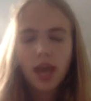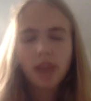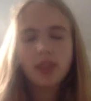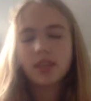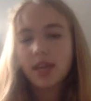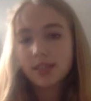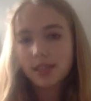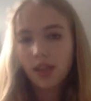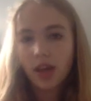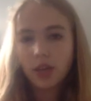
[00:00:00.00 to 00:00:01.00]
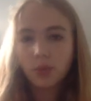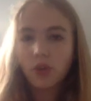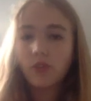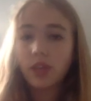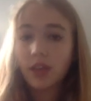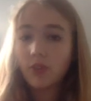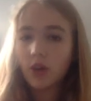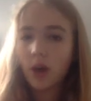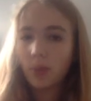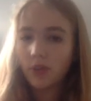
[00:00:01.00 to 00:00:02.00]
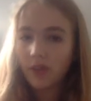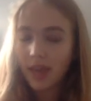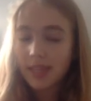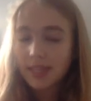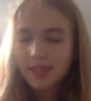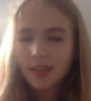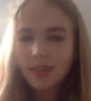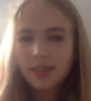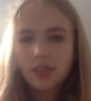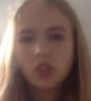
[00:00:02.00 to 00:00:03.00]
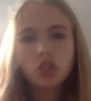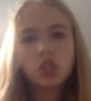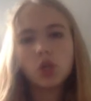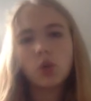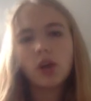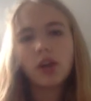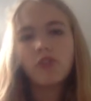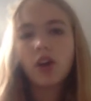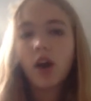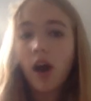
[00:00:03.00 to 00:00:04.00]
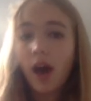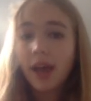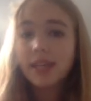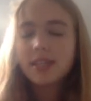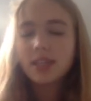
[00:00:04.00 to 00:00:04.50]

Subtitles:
And then the next slide would often give you a couple of hints. This is to kind of guide